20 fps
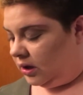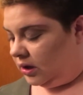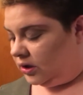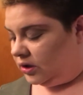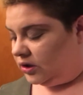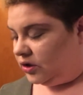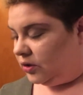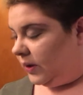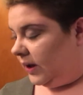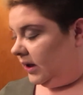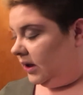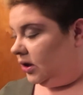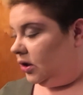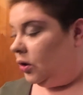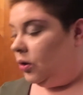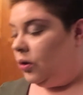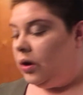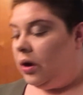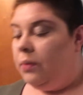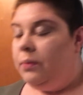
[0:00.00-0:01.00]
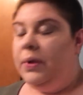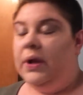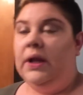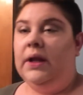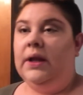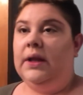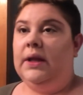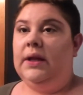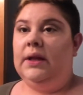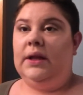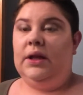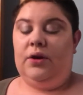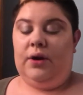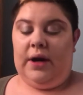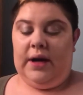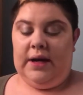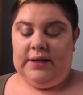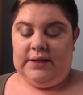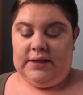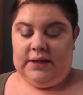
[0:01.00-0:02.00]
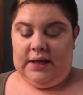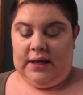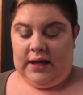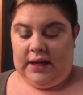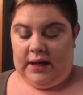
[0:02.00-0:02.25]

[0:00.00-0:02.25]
So I didn't go completely crazy